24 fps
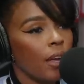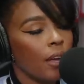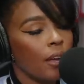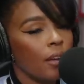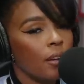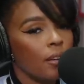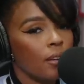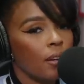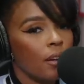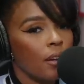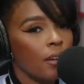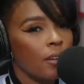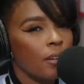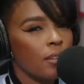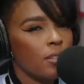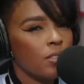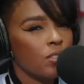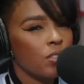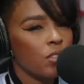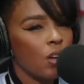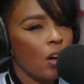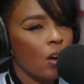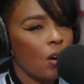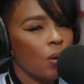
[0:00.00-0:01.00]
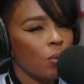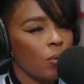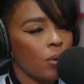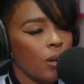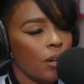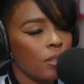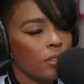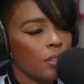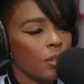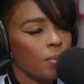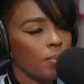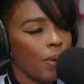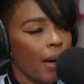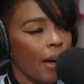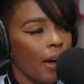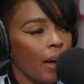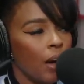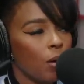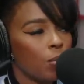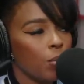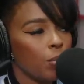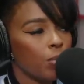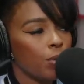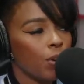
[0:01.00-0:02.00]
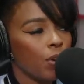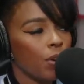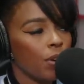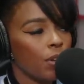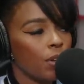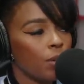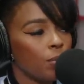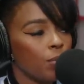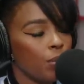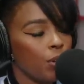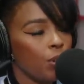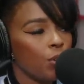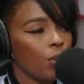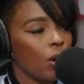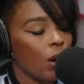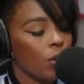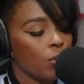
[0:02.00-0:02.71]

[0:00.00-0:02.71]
and and he saw when I did my album Dirty Computer,